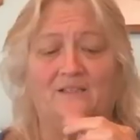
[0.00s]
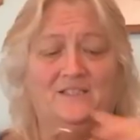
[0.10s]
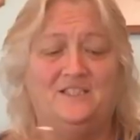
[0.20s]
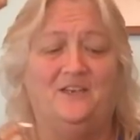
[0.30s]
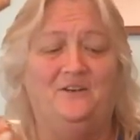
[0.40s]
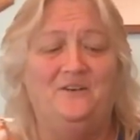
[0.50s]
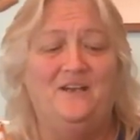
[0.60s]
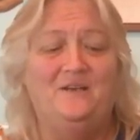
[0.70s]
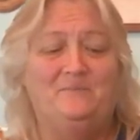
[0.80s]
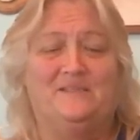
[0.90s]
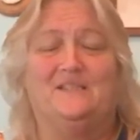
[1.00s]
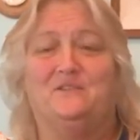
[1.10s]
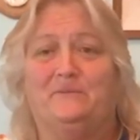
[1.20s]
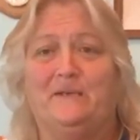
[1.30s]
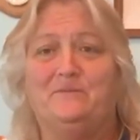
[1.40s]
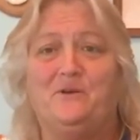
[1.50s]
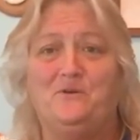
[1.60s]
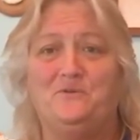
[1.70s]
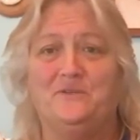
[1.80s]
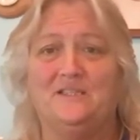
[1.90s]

out. So my son told me I'm cold.